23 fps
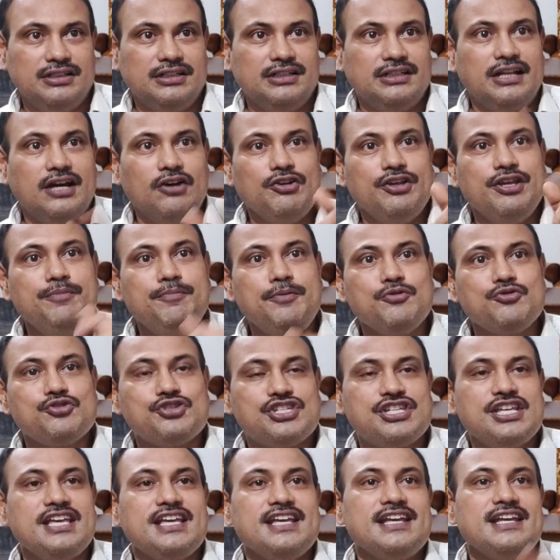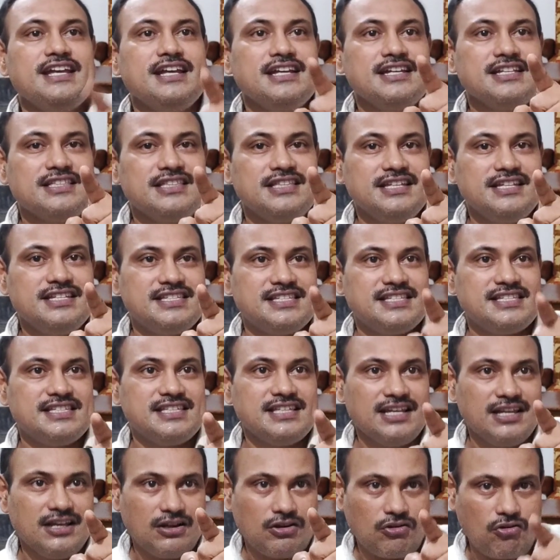Now if you see this
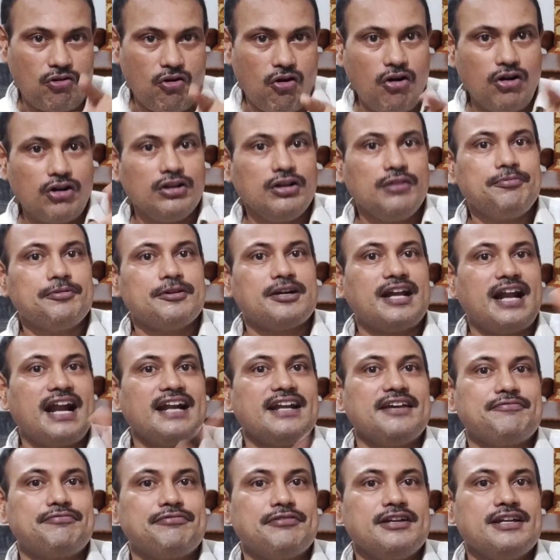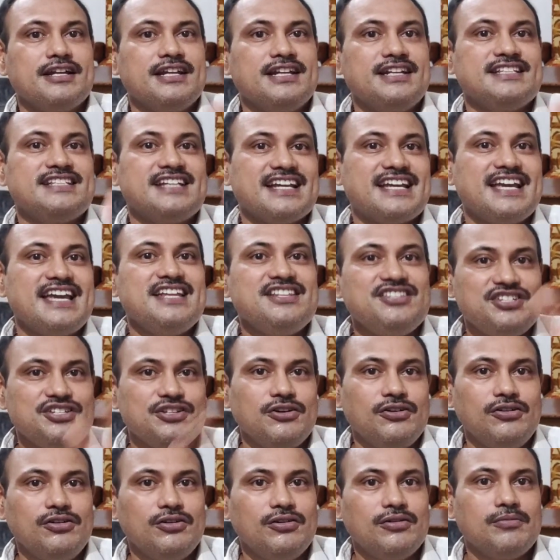curl of grad F, it is again
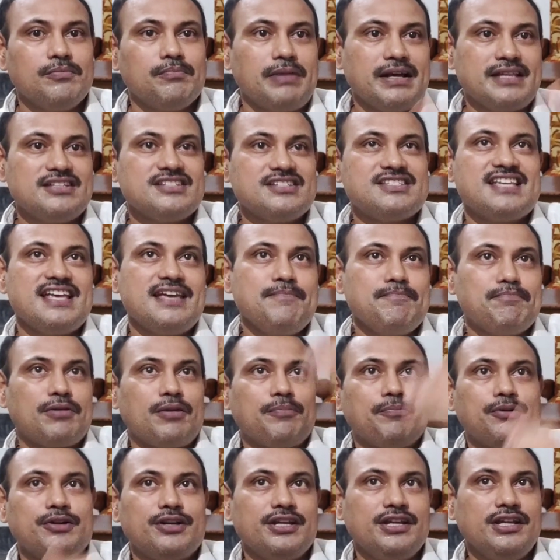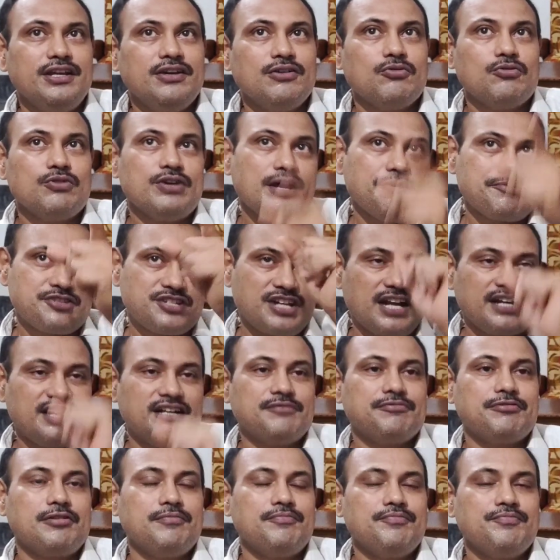0 by the same property we have
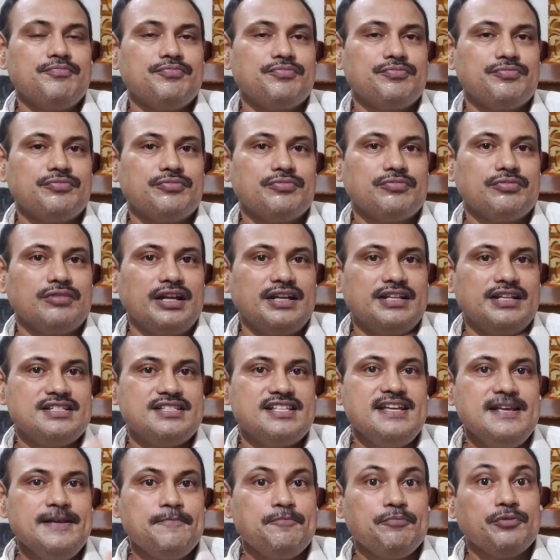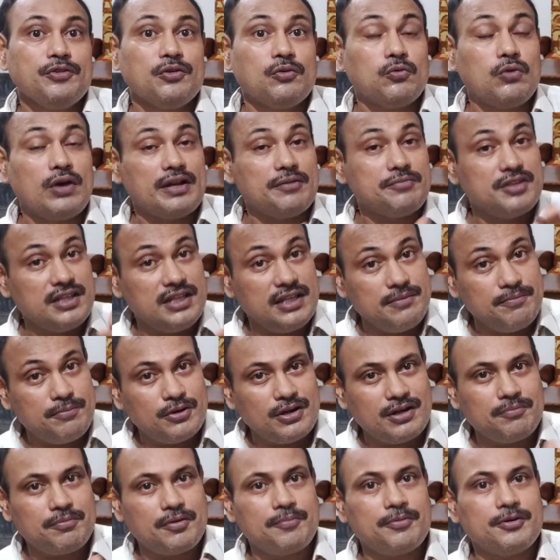started from. That is the one of the
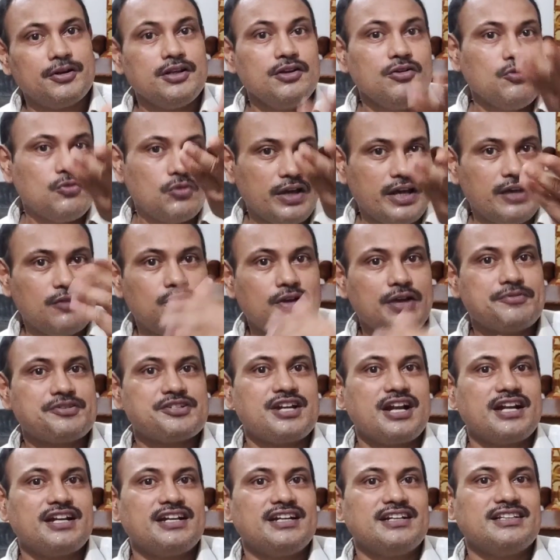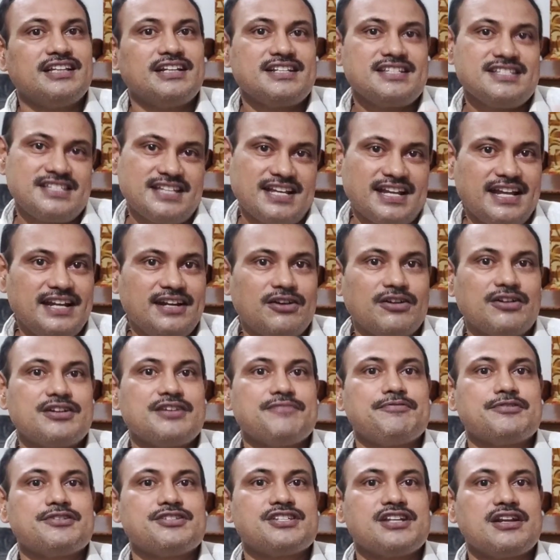important property where we have started, that is second order
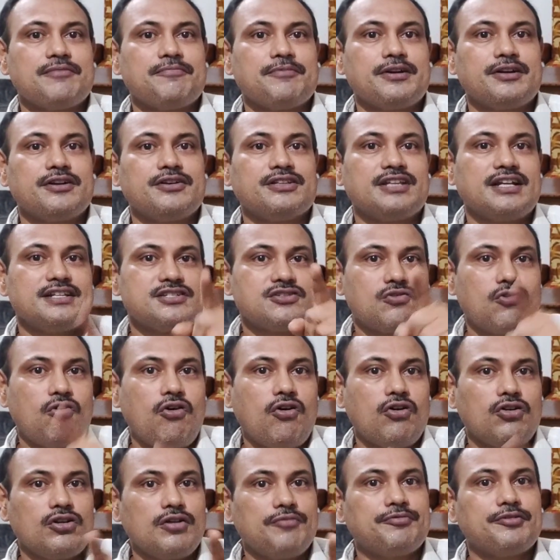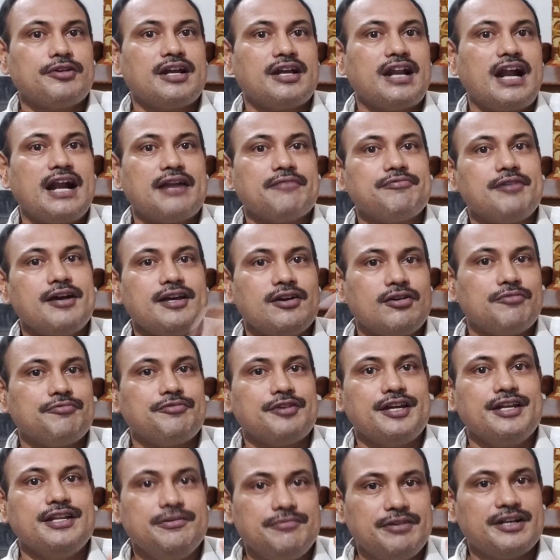differential operator, that is curl of grad phi of
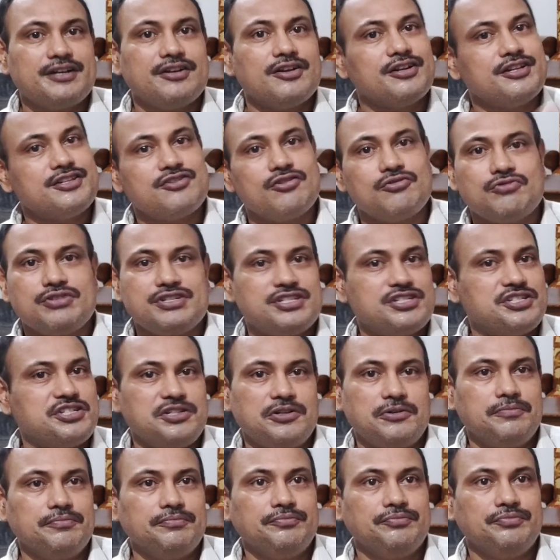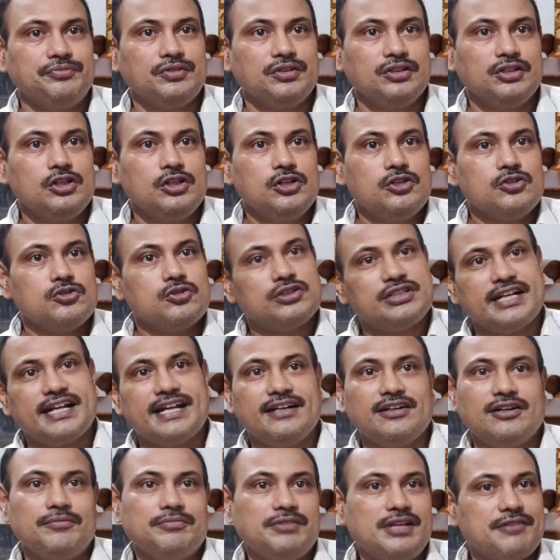any vector is always 0. So
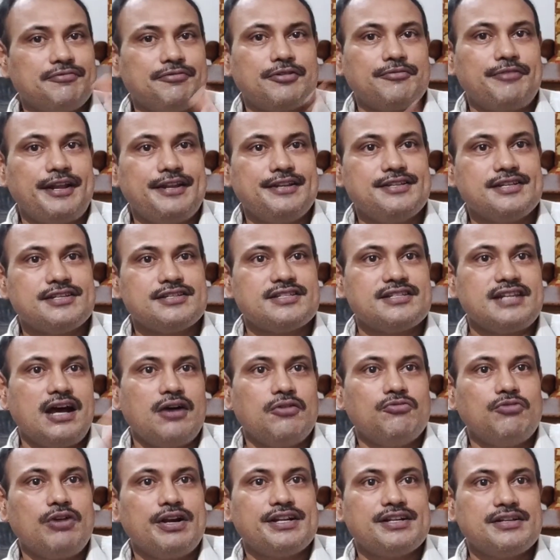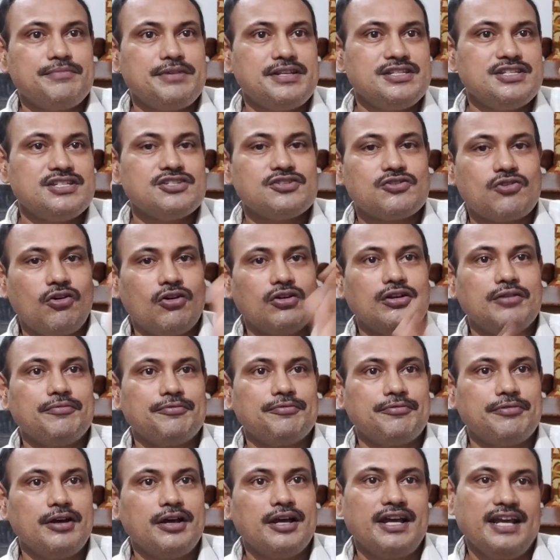second term therefore vanishes. Now what remains is curl
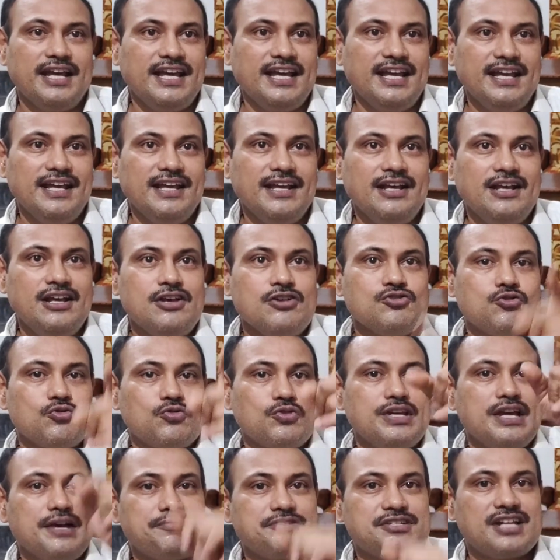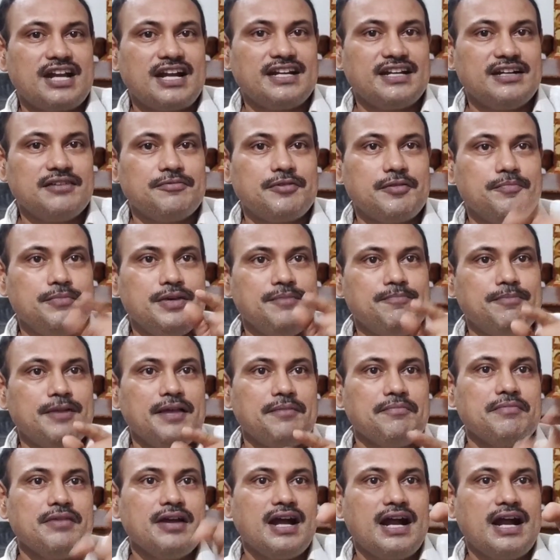of A. So we have started from B
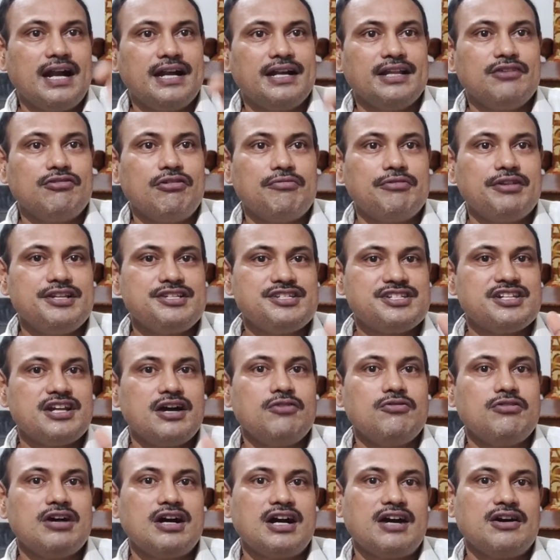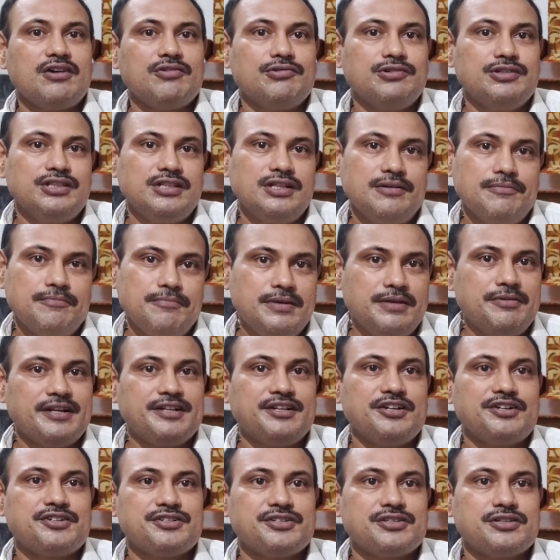prime and you have reached now with B
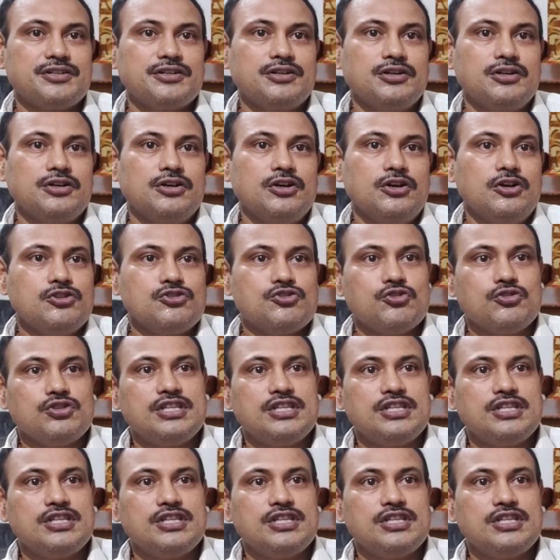vectors. So